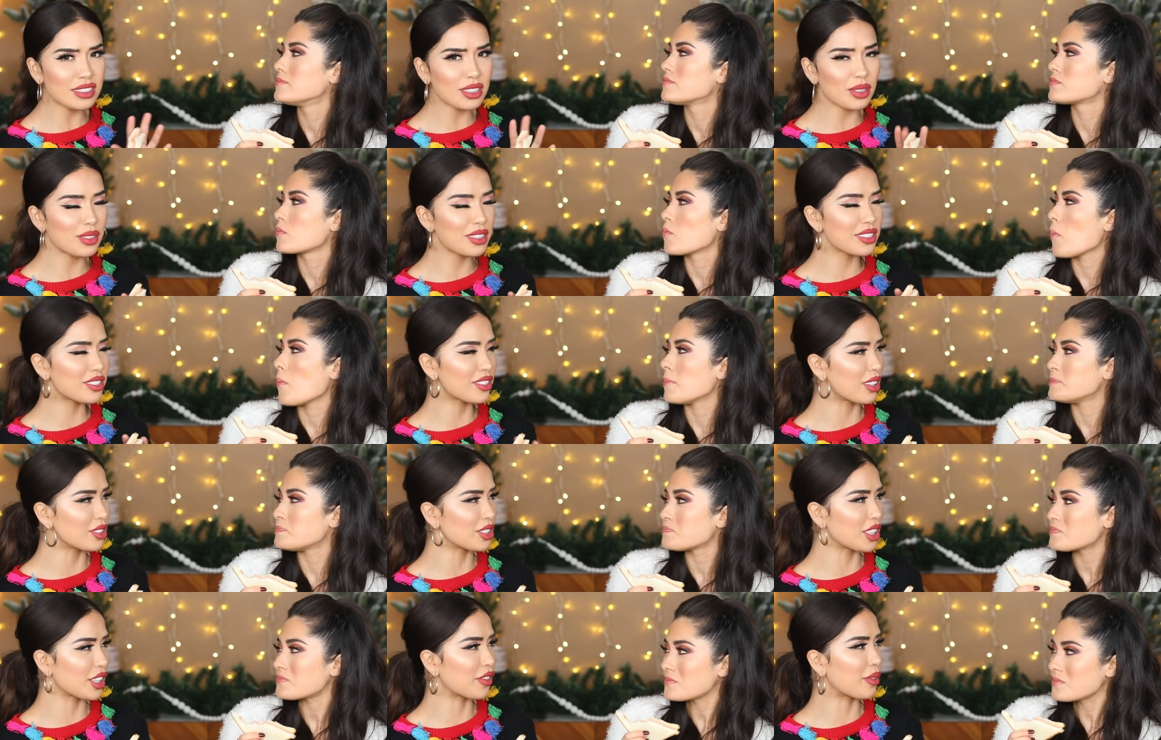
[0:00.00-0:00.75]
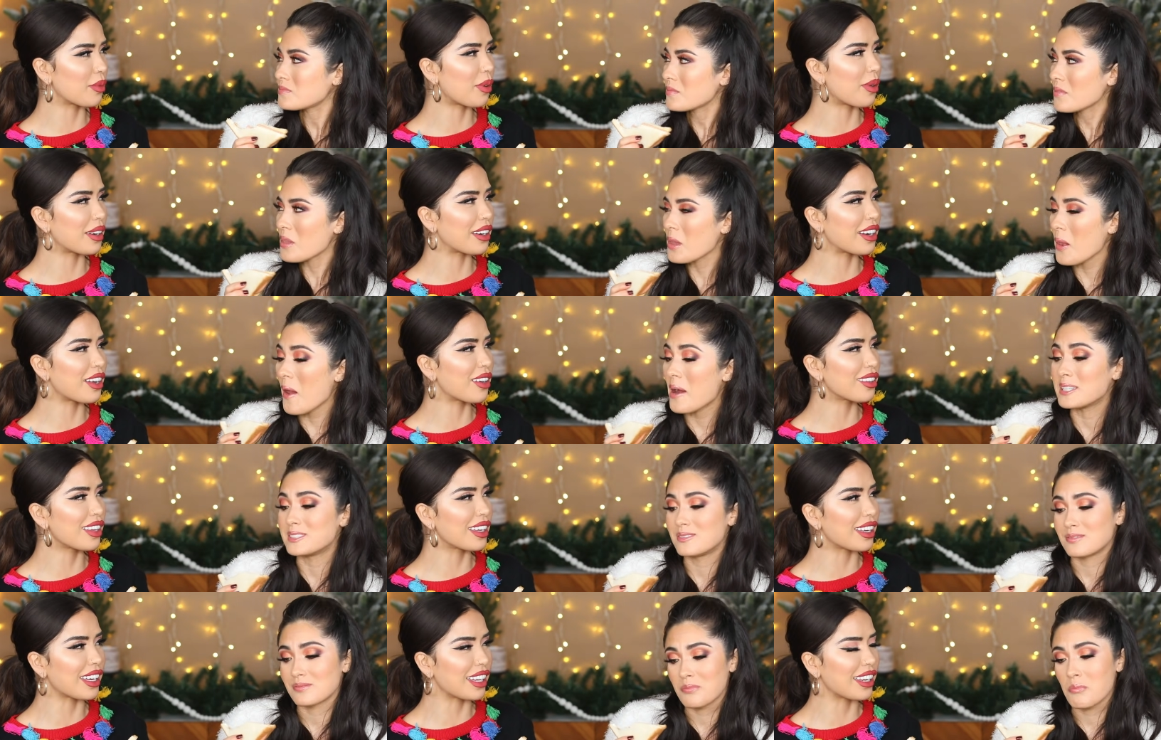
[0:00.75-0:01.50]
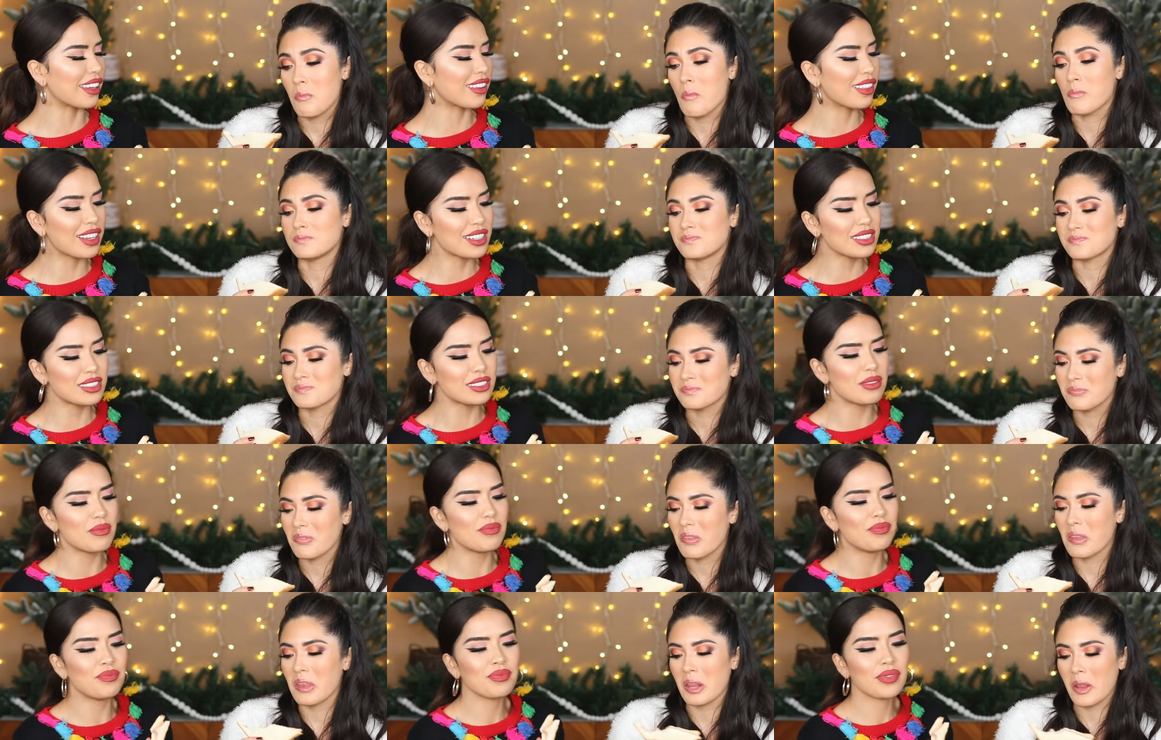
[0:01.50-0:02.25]
Speaker 1: just so nostalgic for me right now, like eating
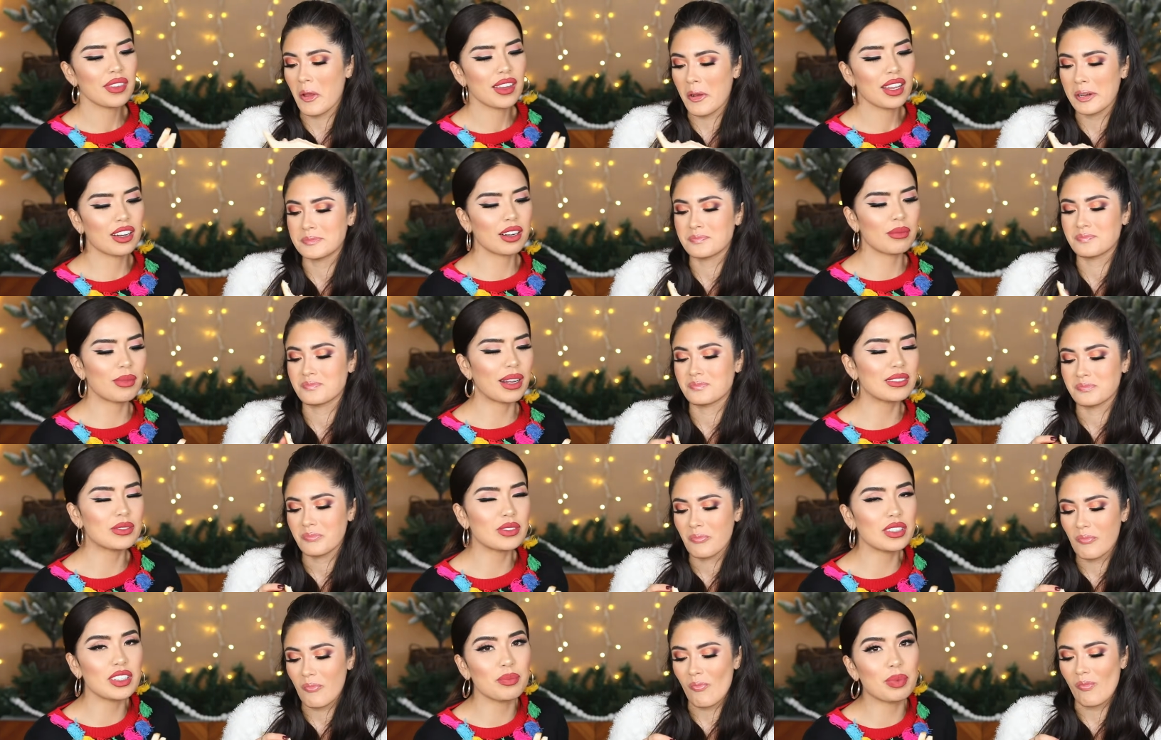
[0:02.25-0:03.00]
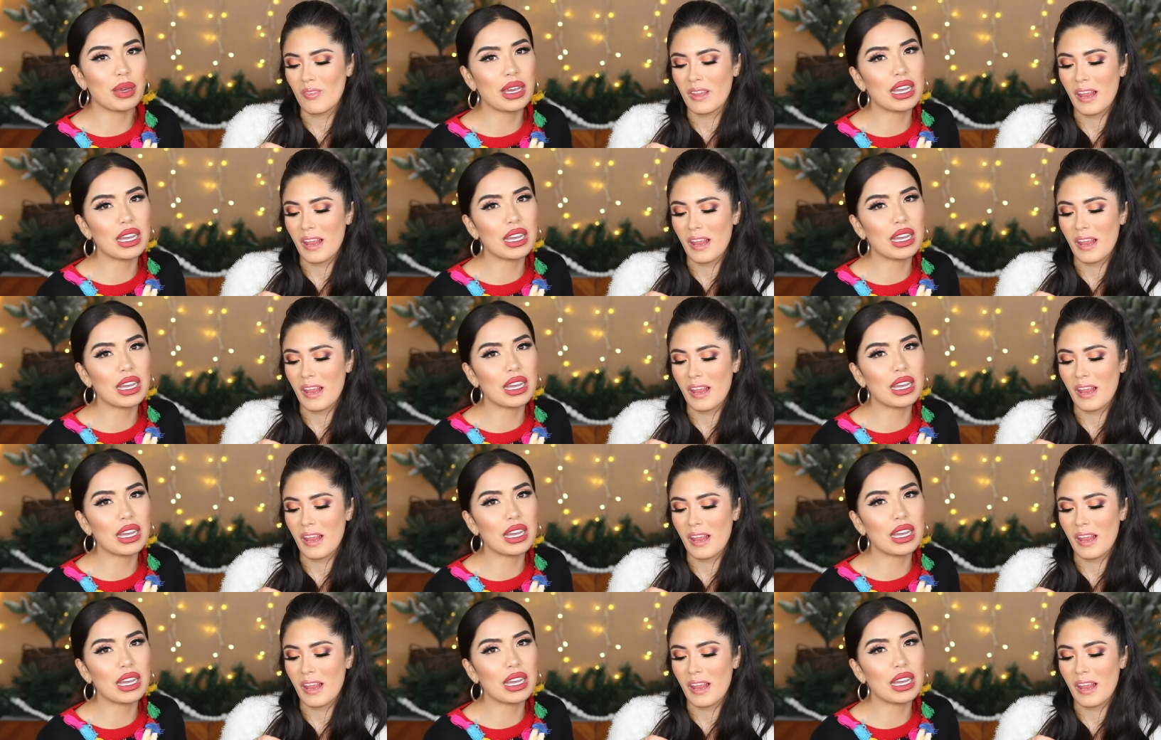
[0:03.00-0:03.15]
this. It reminds me of